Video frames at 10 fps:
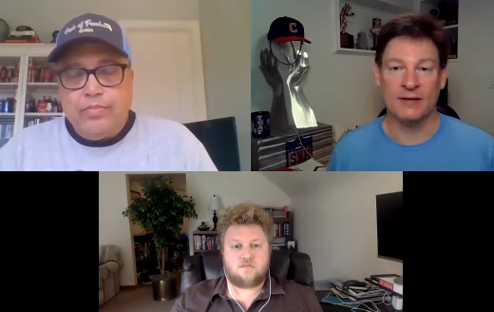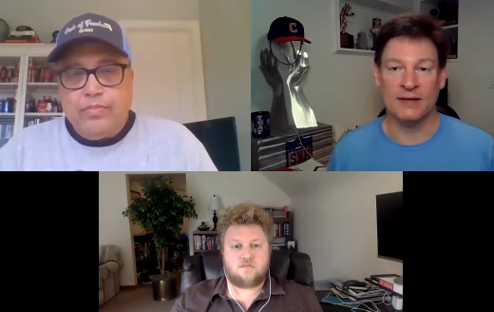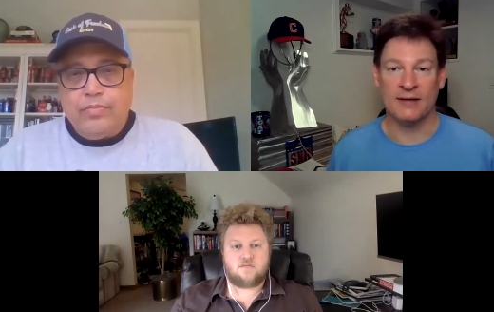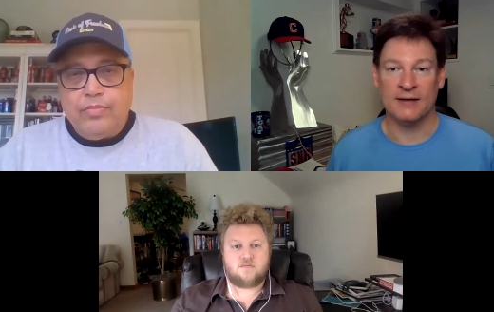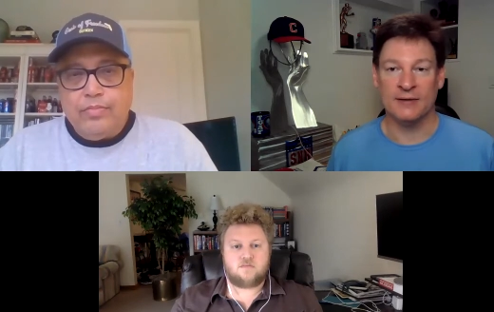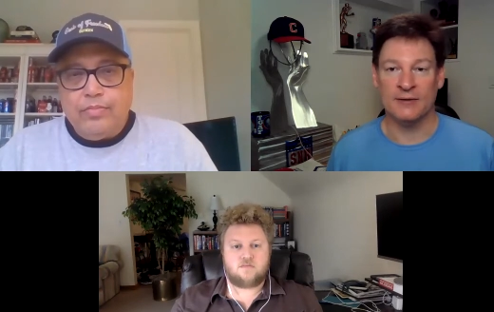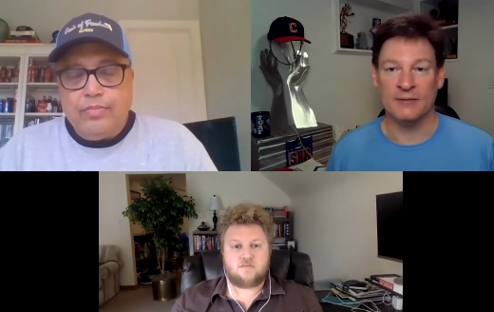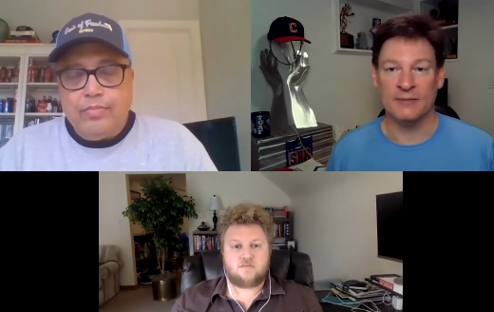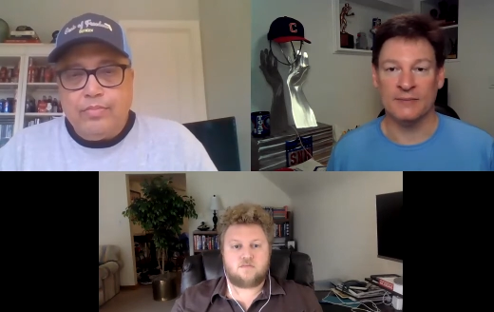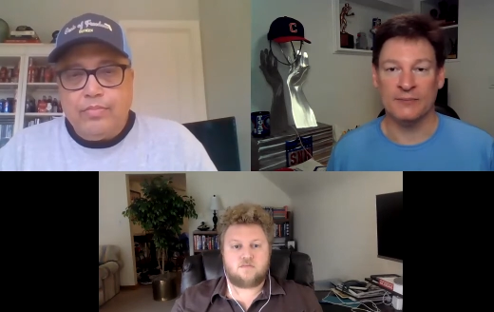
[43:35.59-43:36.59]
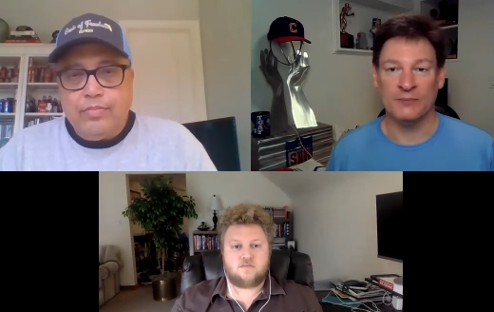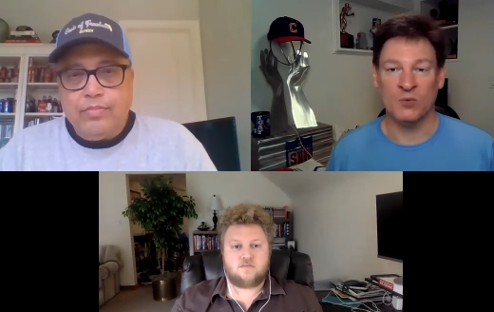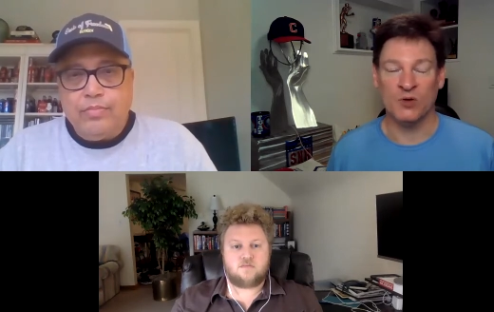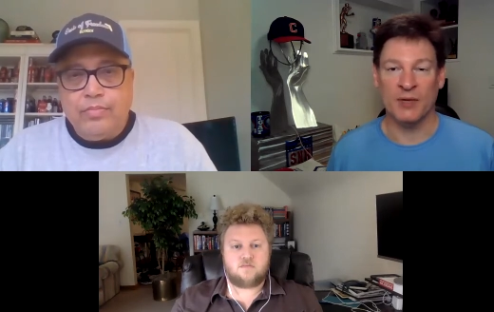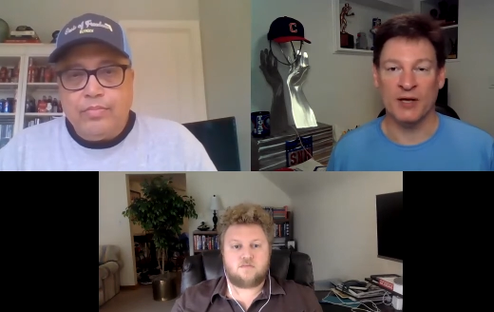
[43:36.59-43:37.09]
Speaker 1: uh,
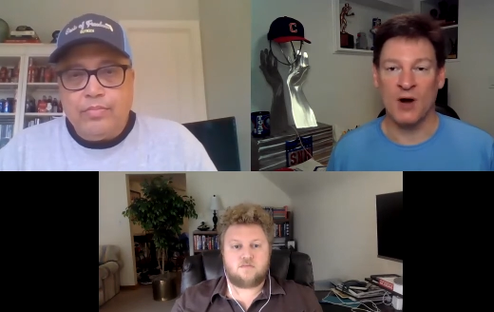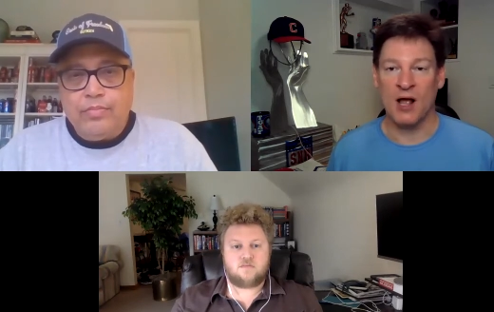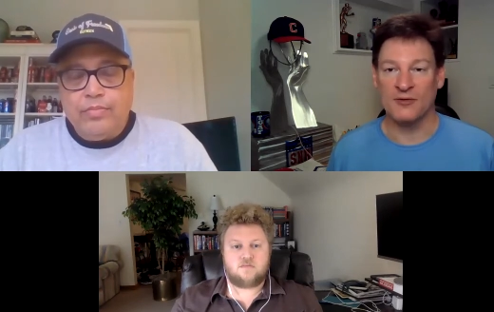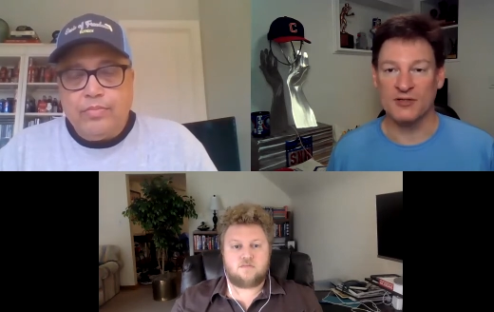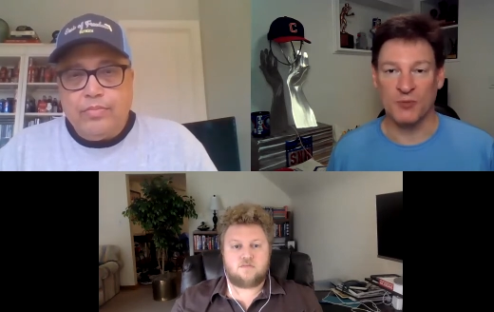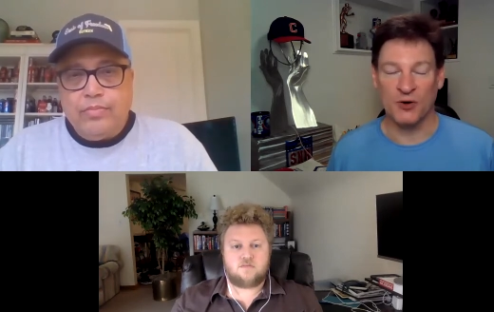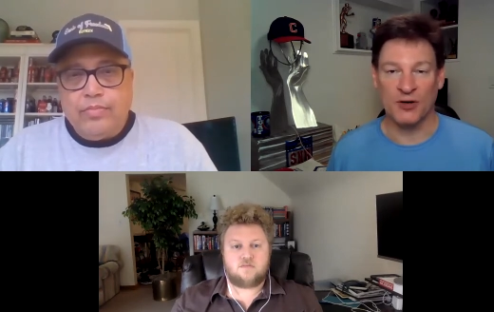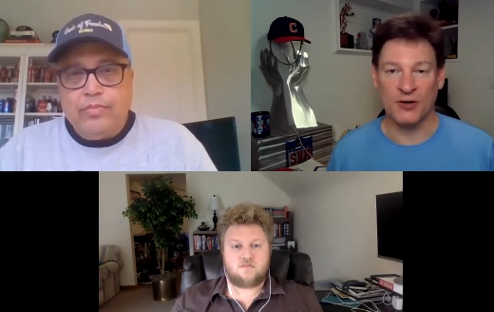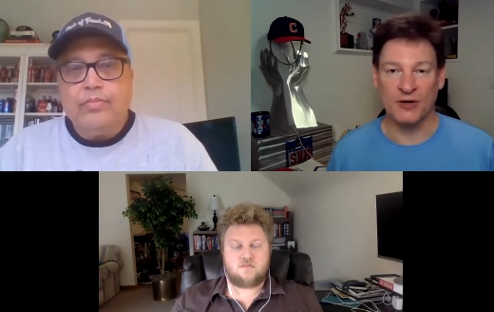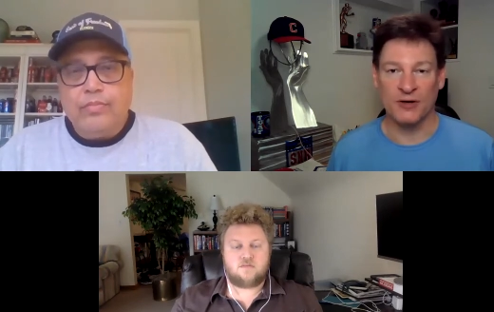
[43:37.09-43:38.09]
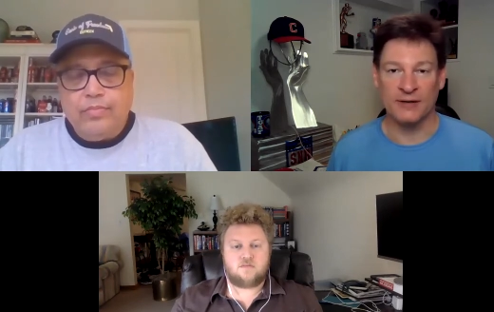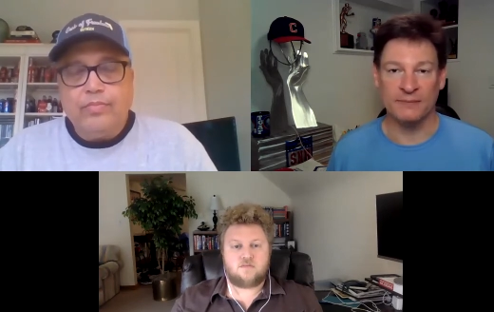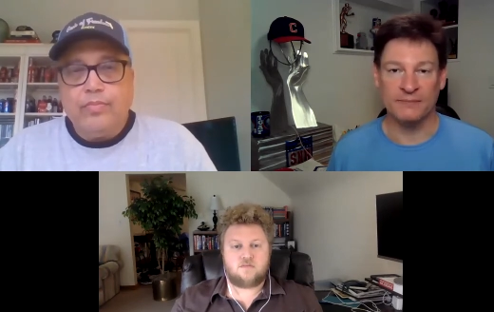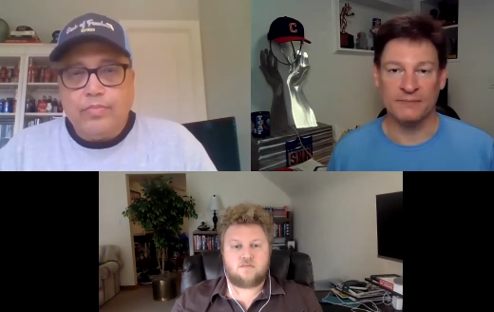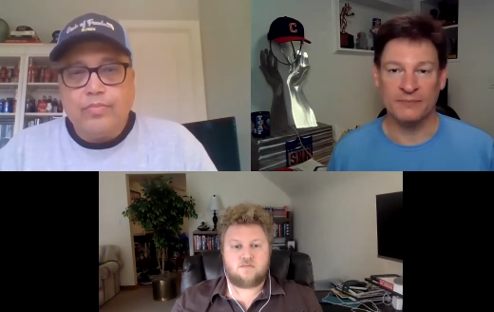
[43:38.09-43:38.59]
with Ben Roethlisberger
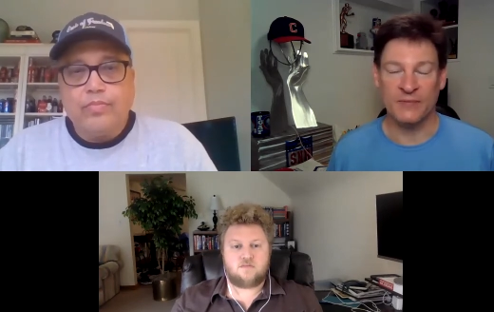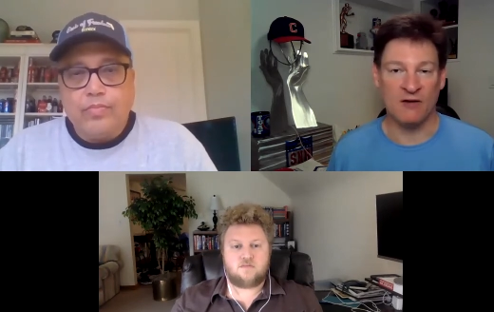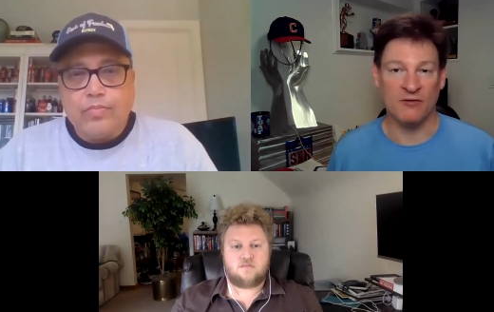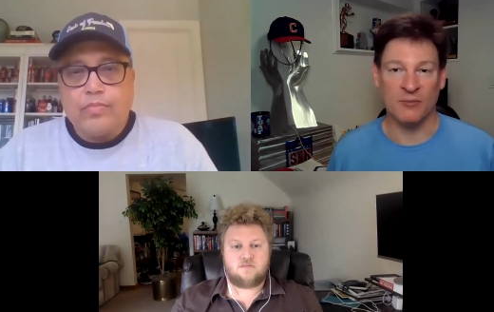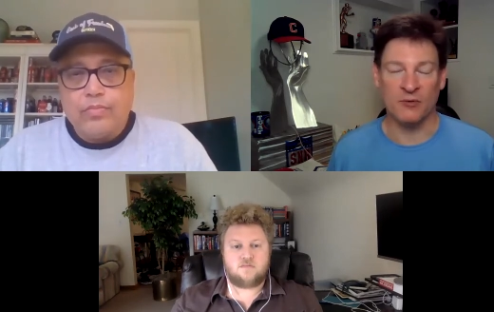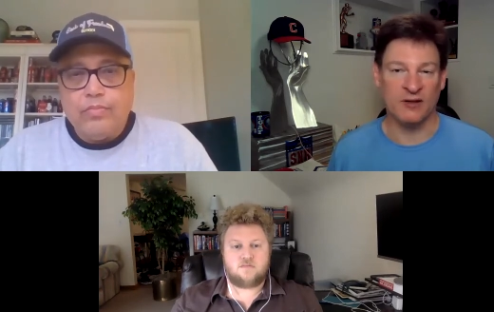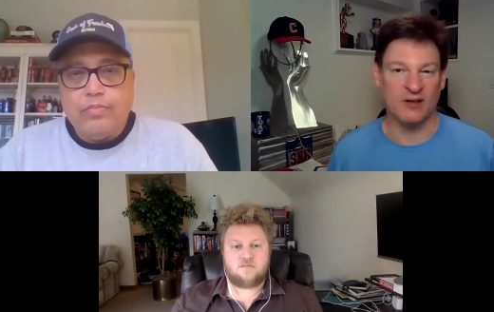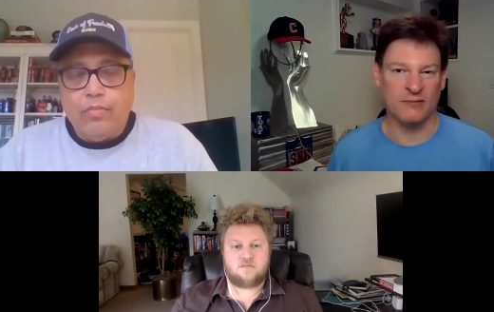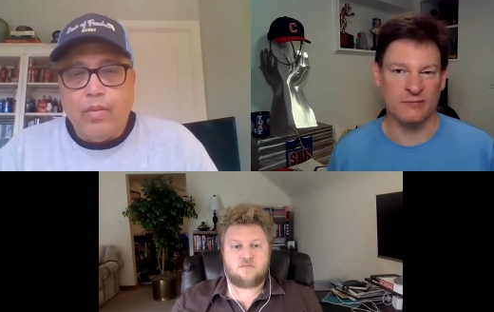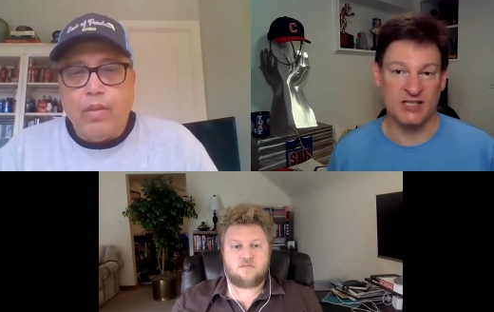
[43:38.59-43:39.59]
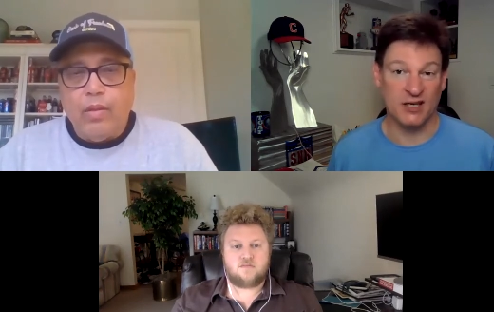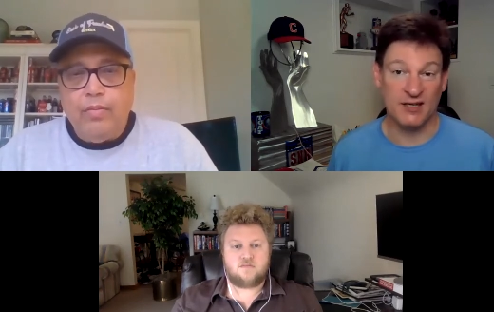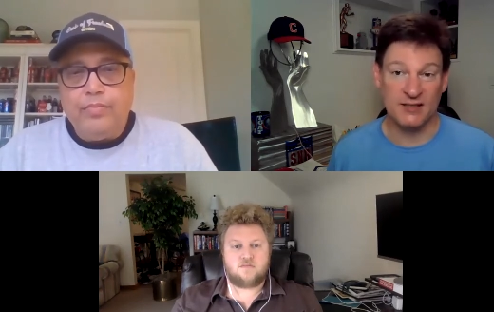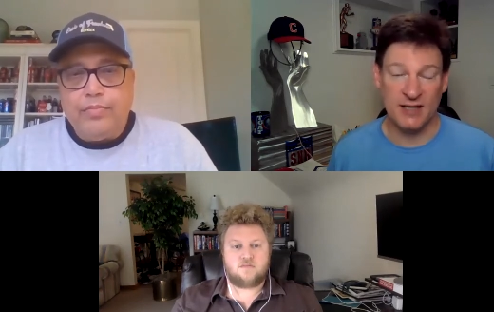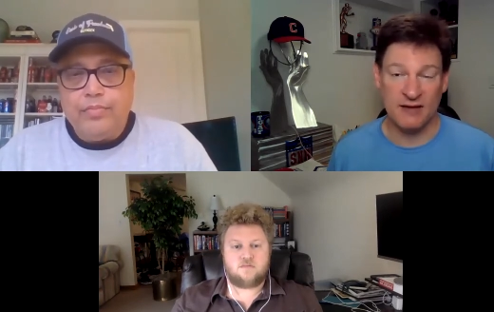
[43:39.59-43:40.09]
and however, what are they,
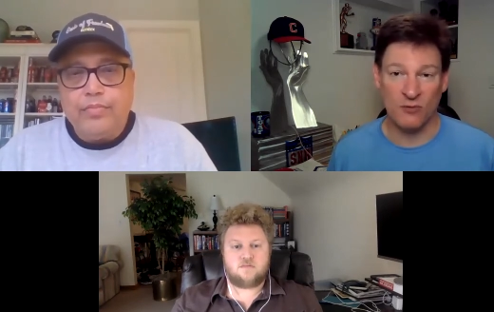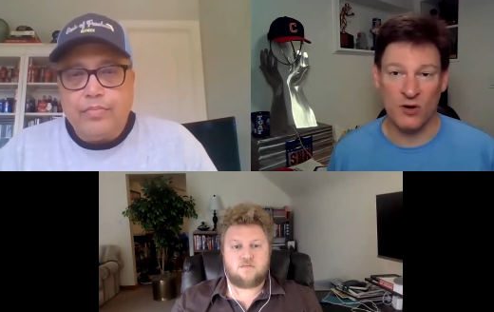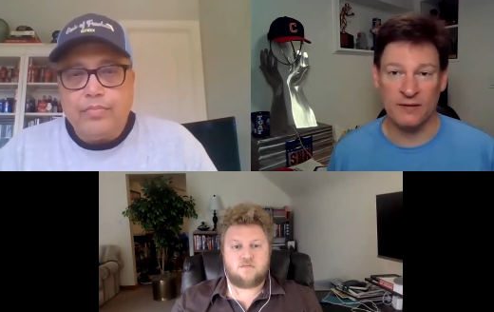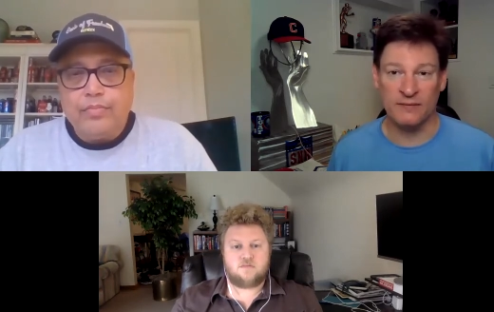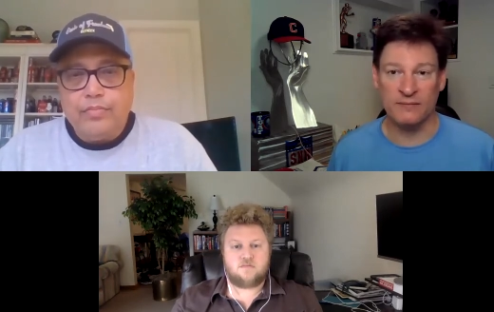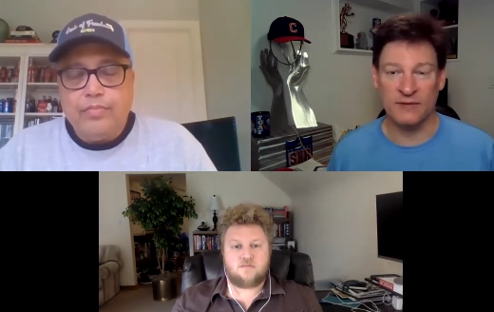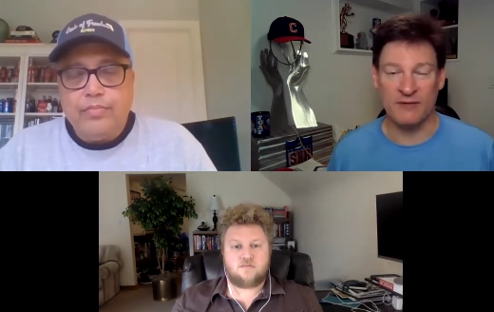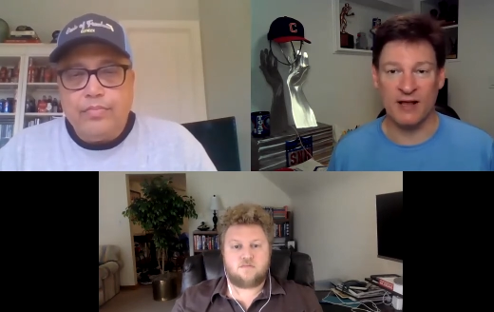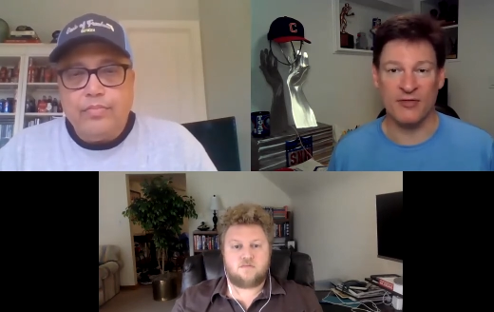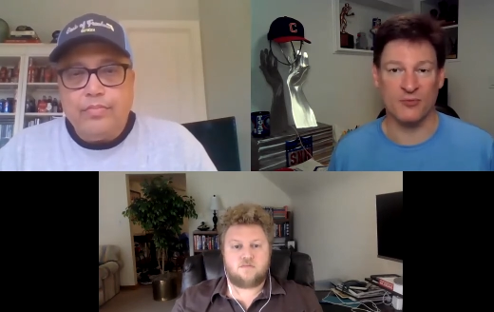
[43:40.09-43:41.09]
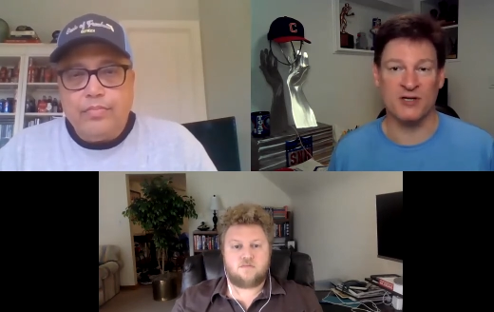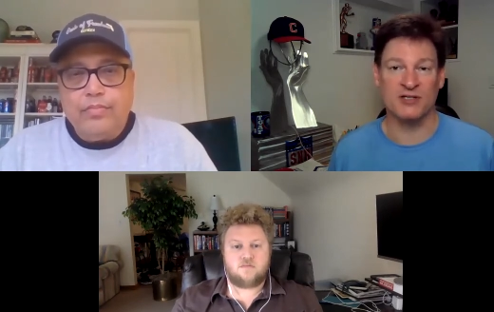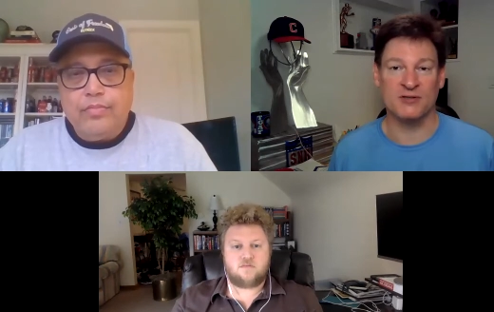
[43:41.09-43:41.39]
six? They've won. They've had three,